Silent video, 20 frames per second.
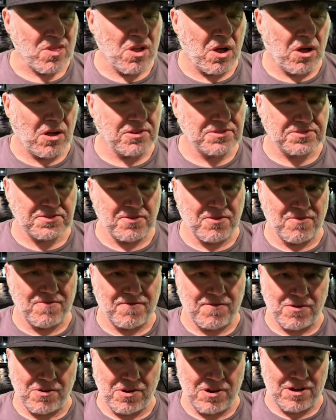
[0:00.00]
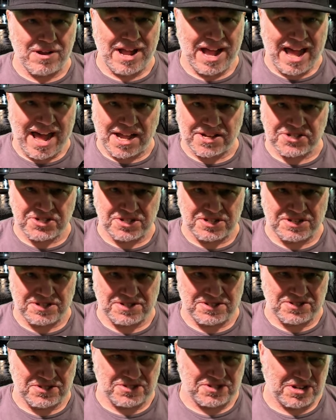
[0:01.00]
also for
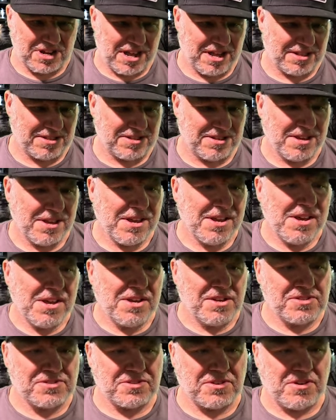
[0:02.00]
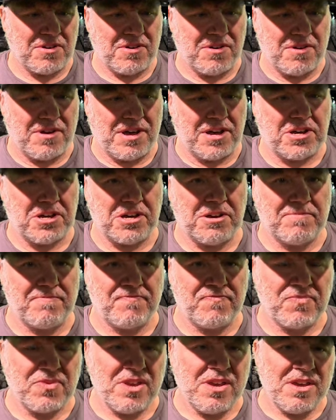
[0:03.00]
action shots. So
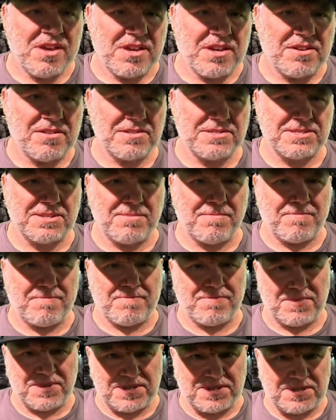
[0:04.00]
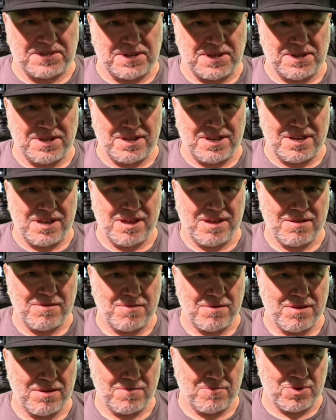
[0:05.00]
here's some city
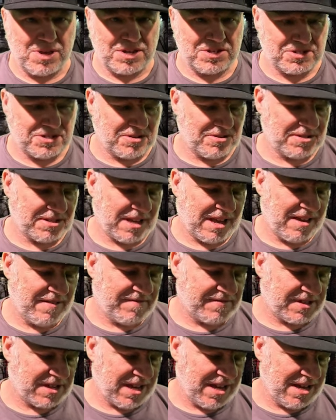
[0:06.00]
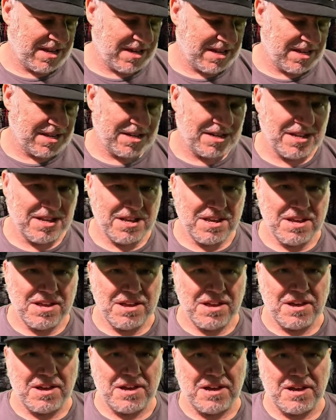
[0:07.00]
pictures I've taken
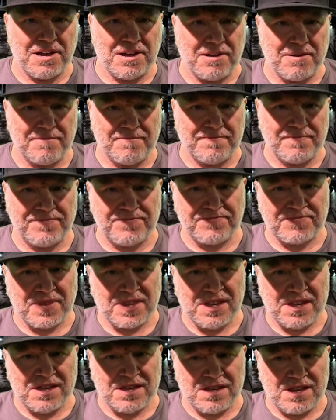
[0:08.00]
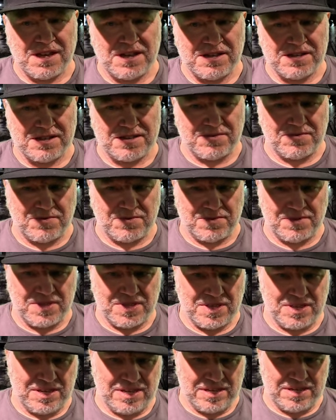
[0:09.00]

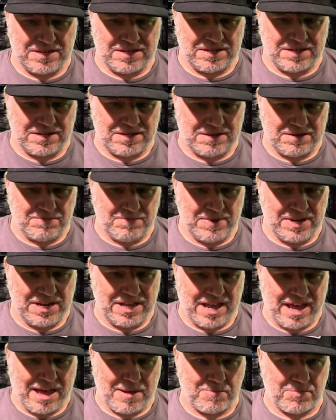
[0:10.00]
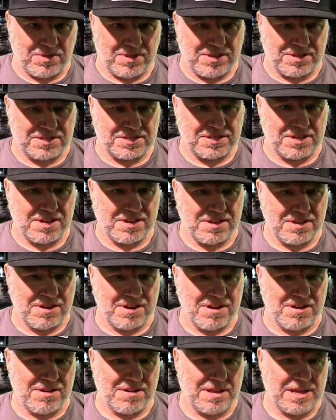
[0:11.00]
in Minneapolis
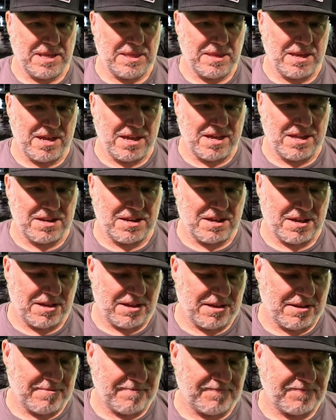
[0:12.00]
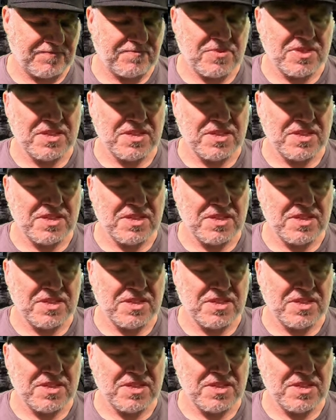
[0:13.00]
here. And then I